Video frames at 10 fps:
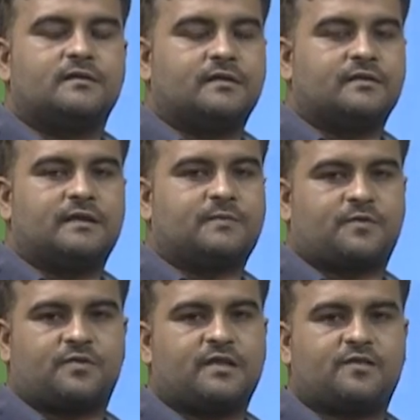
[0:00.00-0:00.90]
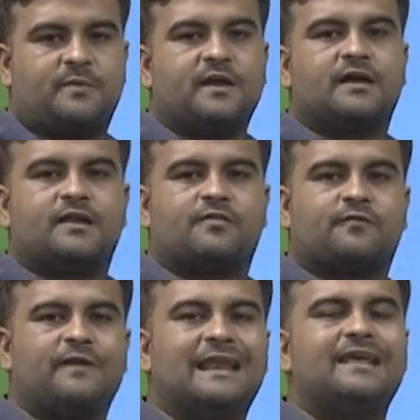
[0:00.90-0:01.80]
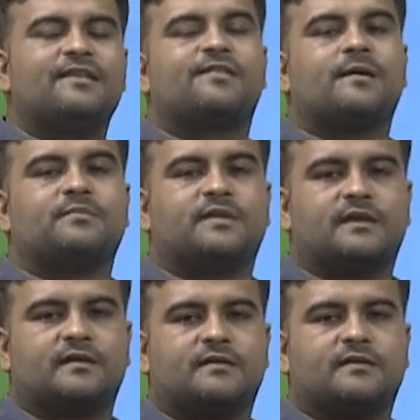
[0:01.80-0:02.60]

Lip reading: that the speaker is feeling something